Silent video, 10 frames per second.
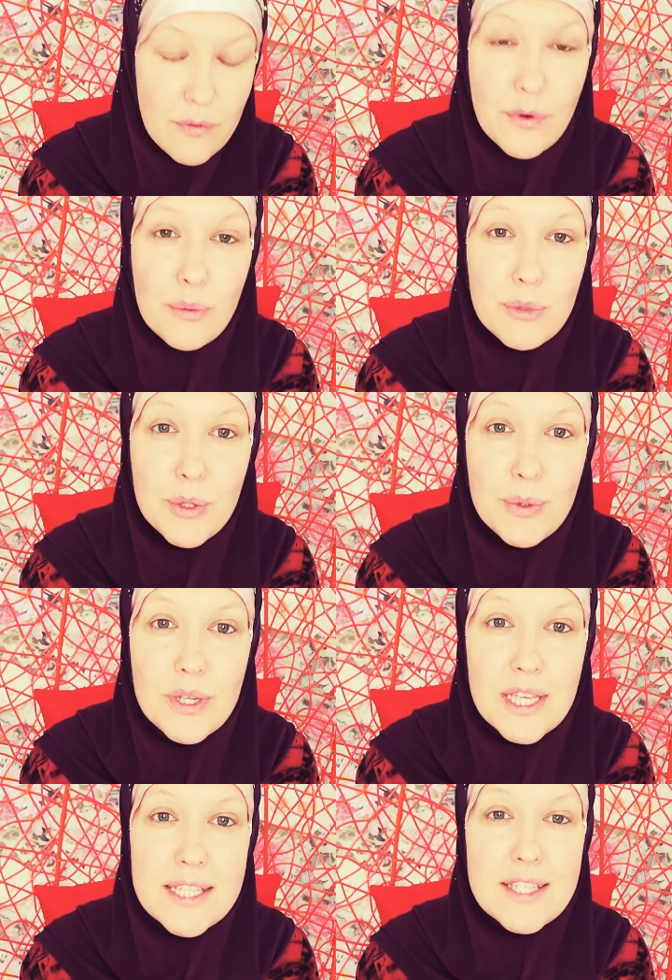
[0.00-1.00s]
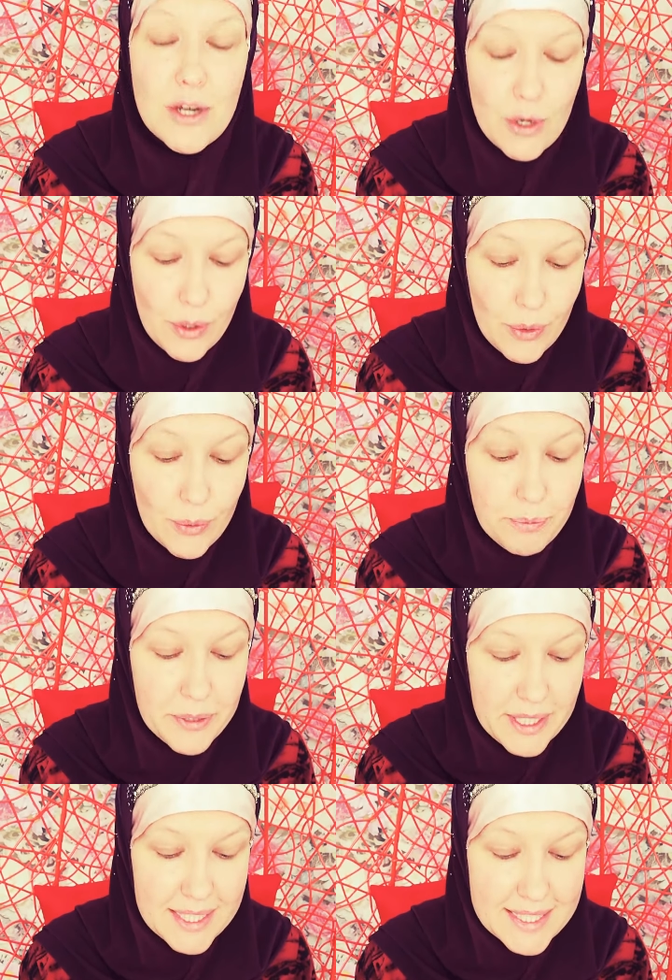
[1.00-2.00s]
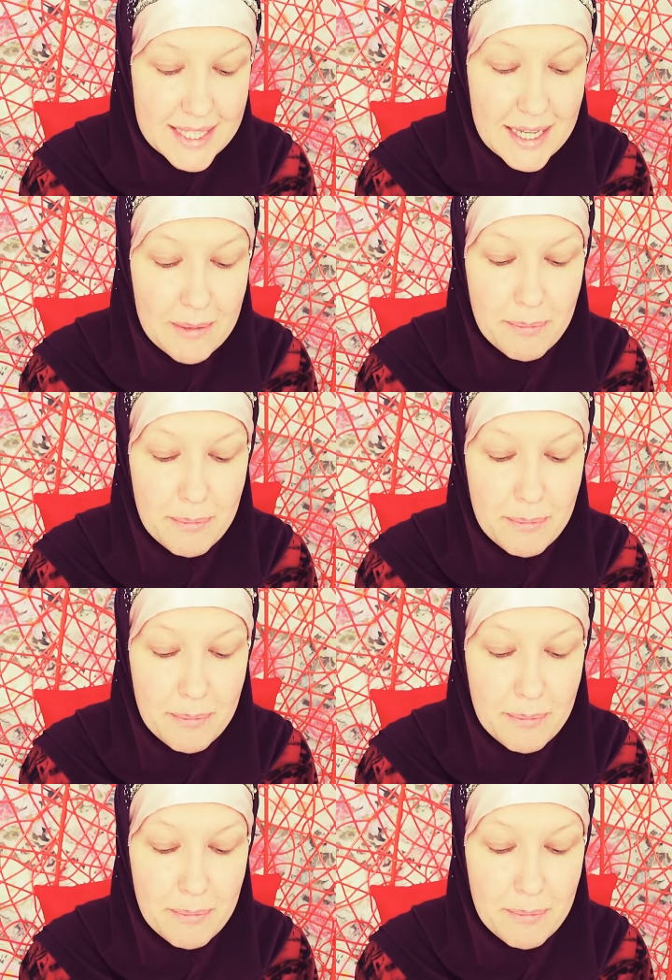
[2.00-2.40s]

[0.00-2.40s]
From you is all peace.